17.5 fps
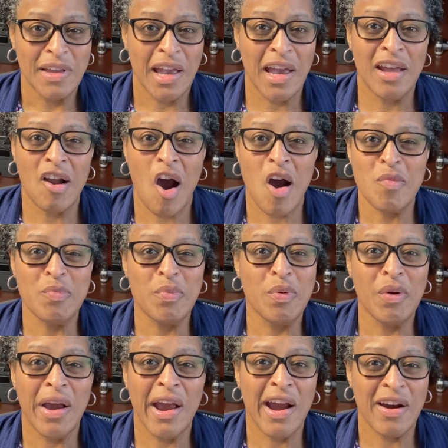and our
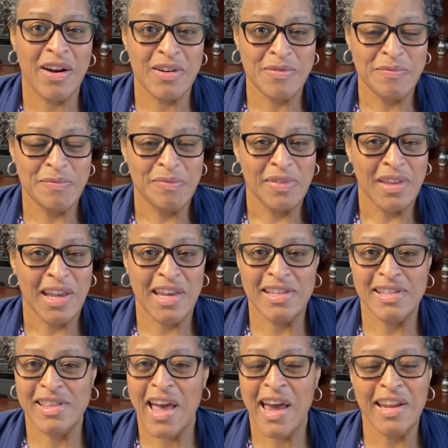prayer
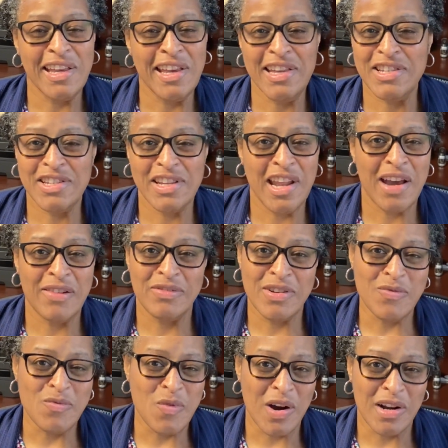is that each and
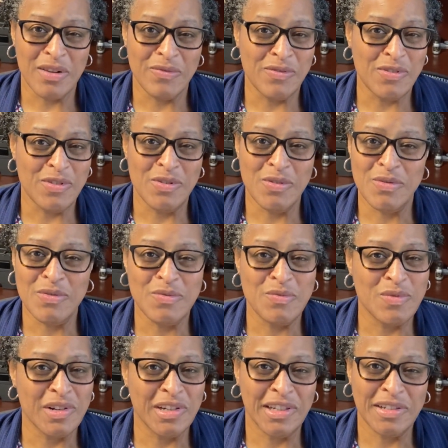every one of you
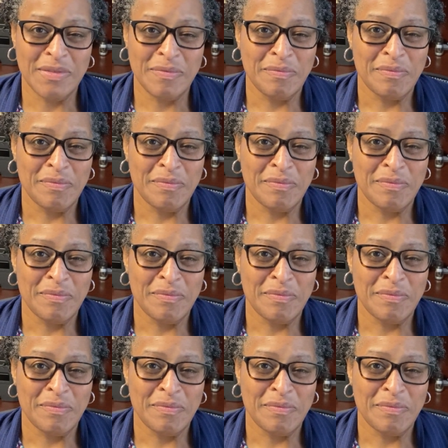would